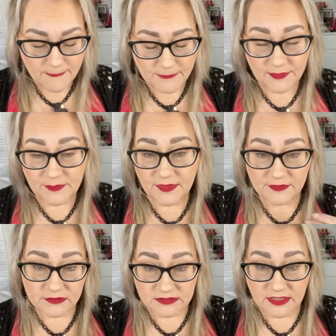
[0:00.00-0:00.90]
But then
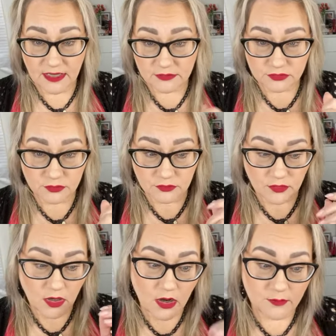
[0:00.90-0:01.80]
there's the actual
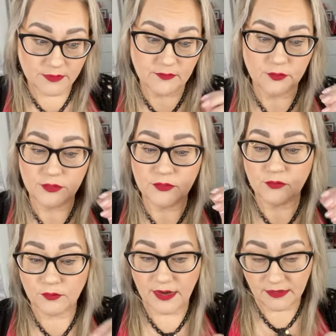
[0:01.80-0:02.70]
comp plan where you
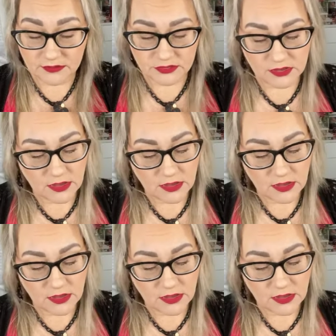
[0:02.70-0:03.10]
ranked